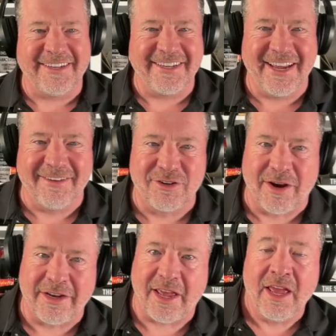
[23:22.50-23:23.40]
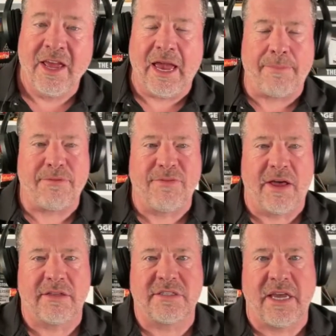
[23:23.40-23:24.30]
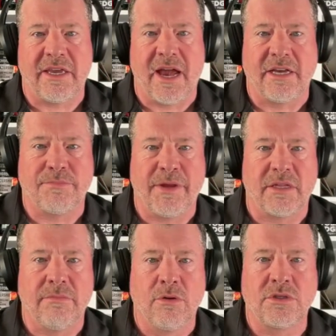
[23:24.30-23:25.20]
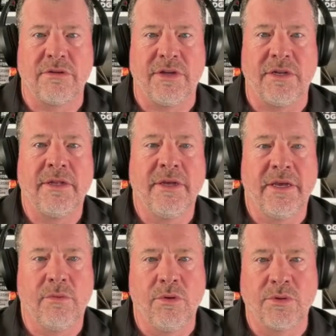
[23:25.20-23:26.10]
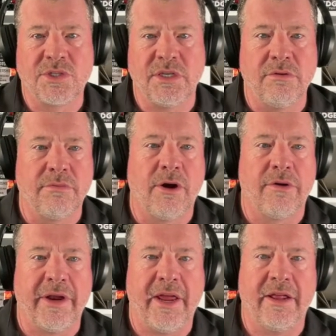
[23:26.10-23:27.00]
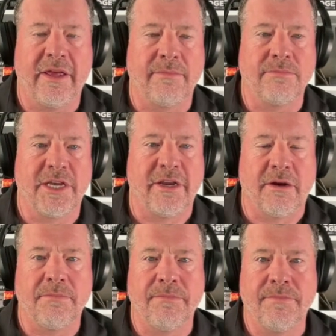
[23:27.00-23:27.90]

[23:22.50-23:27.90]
and have a great day. Happy Father's Day, guys. Make the most of it, and we will see you tomorrow at 8 a.m. Take care.